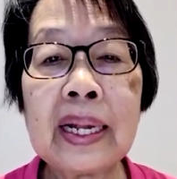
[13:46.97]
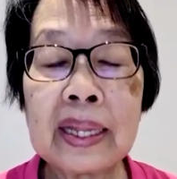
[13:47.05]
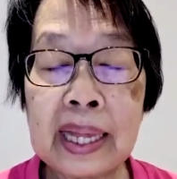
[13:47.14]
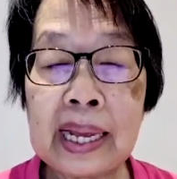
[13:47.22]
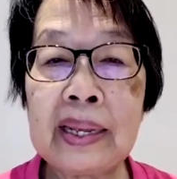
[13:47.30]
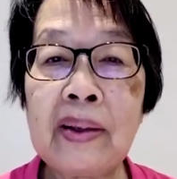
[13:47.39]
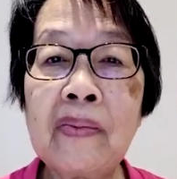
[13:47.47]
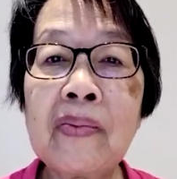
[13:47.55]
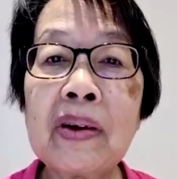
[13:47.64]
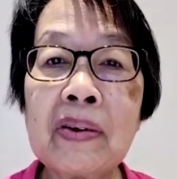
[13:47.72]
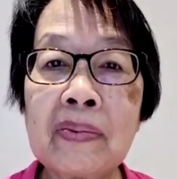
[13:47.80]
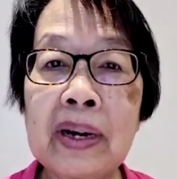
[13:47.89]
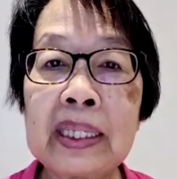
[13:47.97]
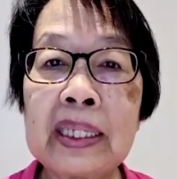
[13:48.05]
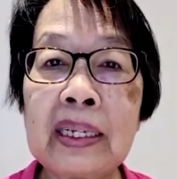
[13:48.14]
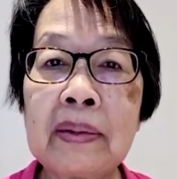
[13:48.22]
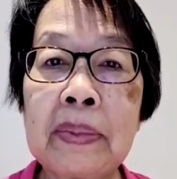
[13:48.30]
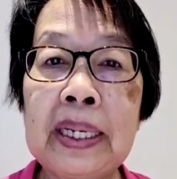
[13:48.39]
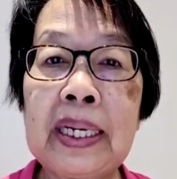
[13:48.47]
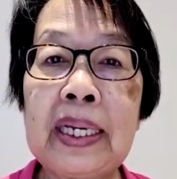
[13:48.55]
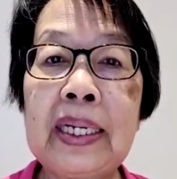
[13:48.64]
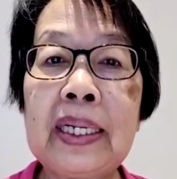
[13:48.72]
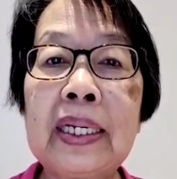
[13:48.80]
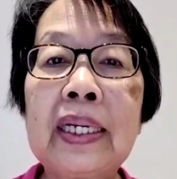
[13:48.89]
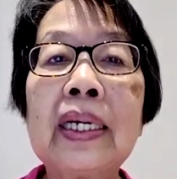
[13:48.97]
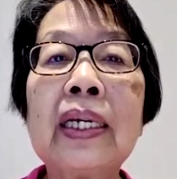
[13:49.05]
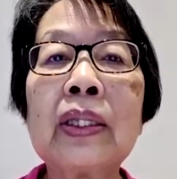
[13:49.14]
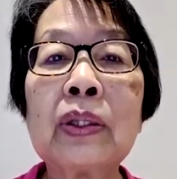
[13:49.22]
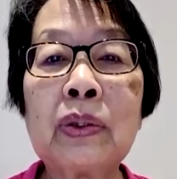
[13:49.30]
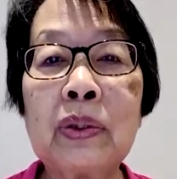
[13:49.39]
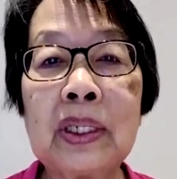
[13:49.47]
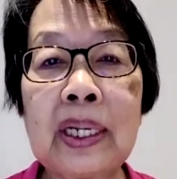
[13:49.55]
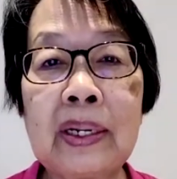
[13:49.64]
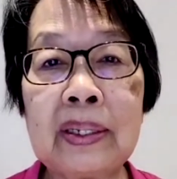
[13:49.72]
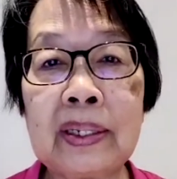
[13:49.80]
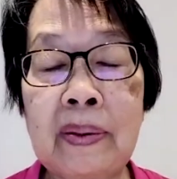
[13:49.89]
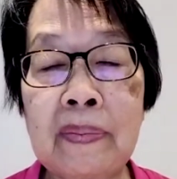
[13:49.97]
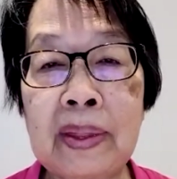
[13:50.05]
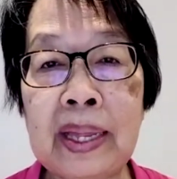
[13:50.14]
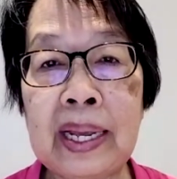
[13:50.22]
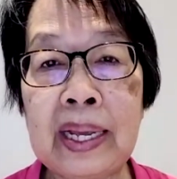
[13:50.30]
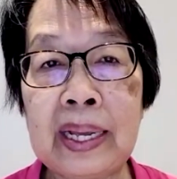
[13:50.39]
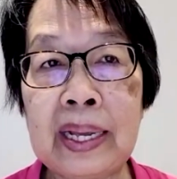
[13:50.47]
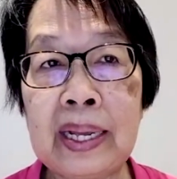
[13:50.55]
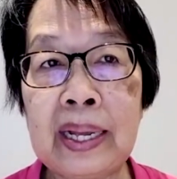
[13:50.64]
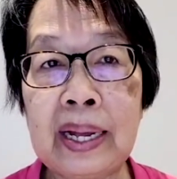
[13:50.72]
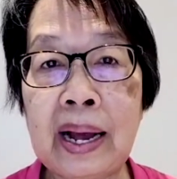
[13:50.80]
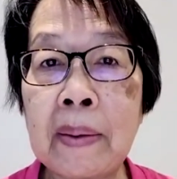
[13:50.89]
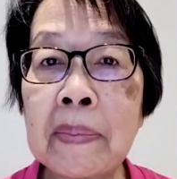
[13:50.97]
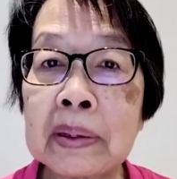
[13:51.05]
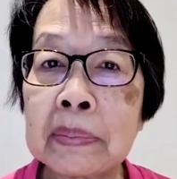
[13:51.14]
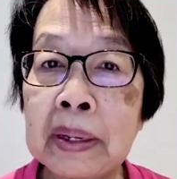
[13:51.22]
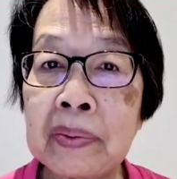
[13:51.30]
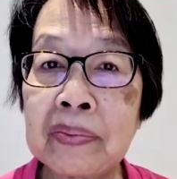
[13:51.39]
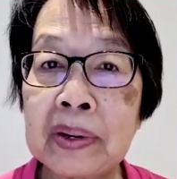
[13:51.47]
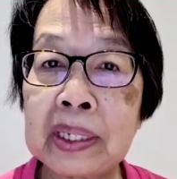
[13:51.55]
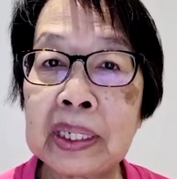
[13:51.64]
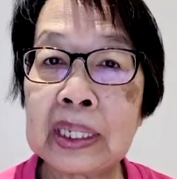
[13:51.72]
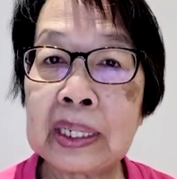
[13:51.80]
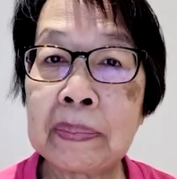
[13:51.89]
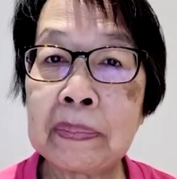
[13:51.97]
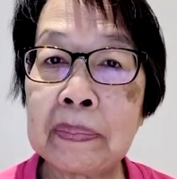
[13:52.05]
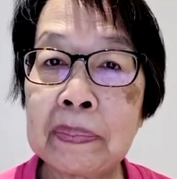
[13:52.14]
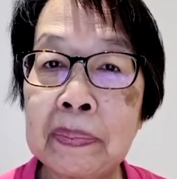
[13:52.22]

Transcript: Thank you for inviting me to share something about my friendship